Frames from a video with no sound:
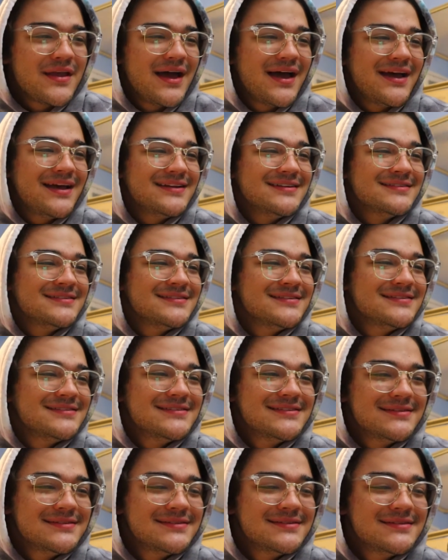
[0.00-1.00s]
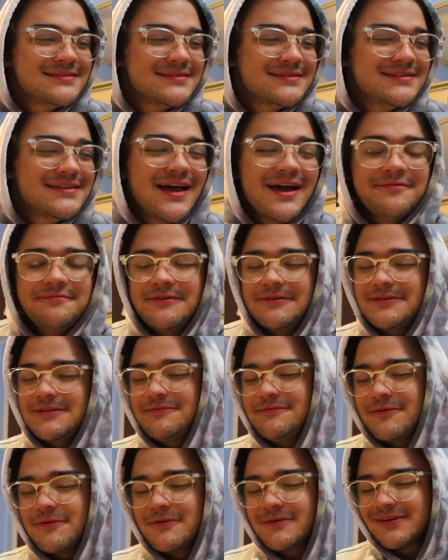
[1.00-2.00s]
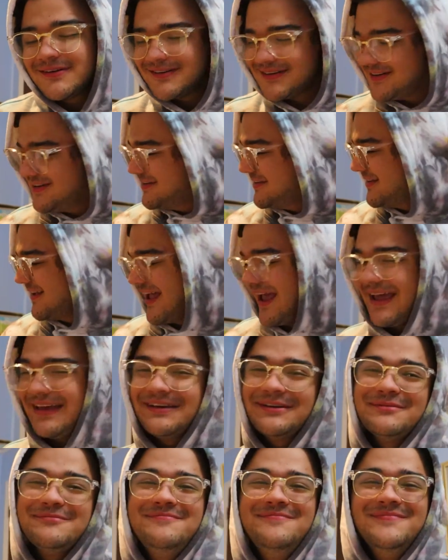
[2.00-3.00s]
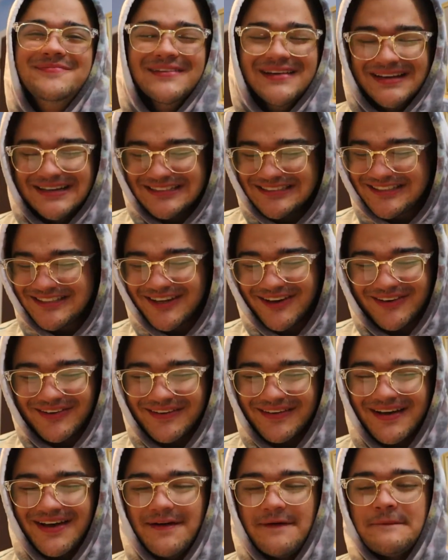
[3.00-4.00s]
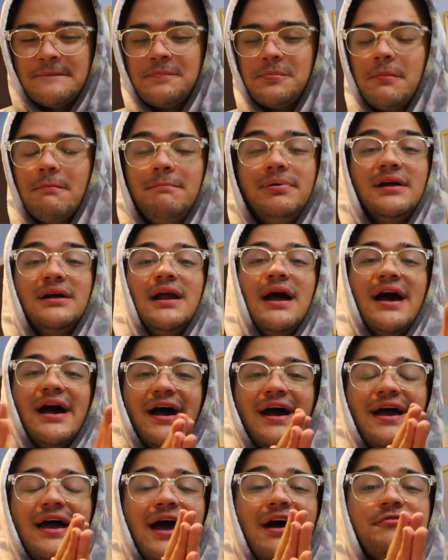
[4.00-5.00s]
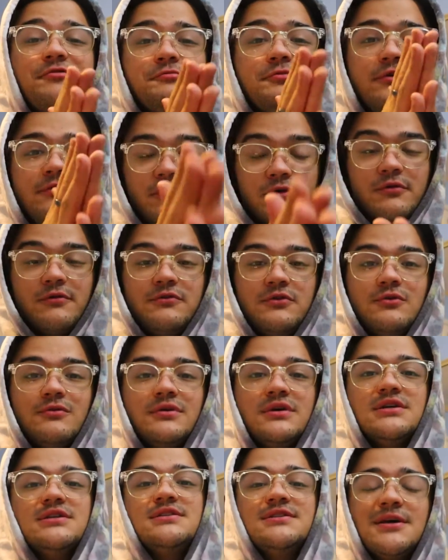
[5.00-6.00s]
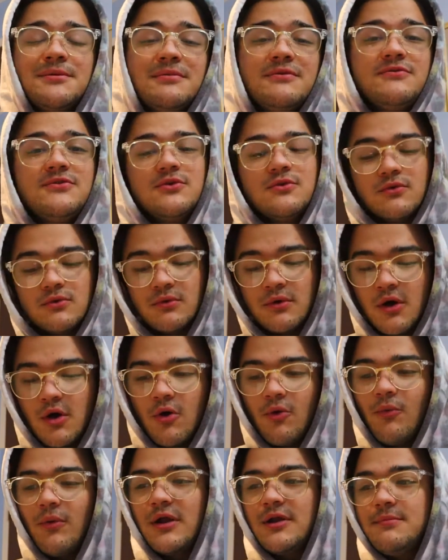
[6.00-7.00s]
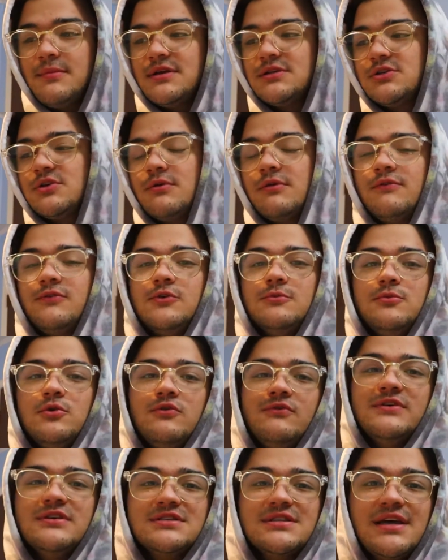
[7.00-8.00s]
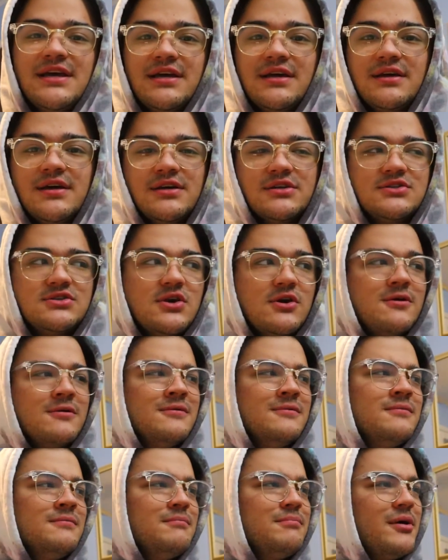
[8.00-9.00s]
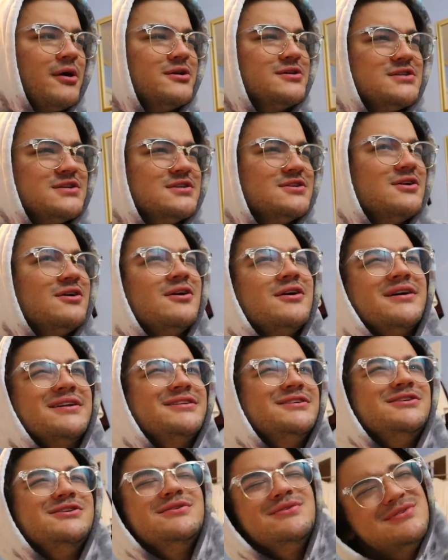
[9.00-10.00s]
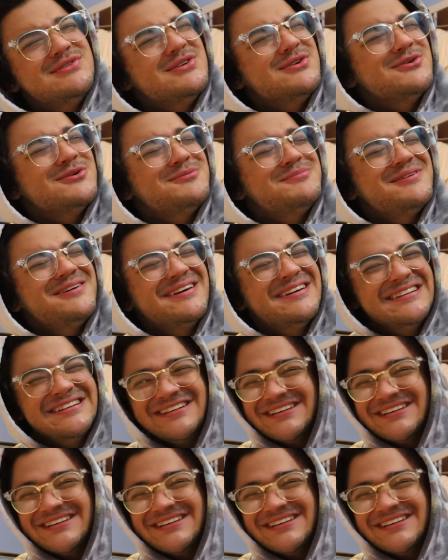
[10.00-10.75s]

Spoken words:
at 9:54 a.m. But I have a movie review because some of you wanted me to review movies, like a certain person on YouTube.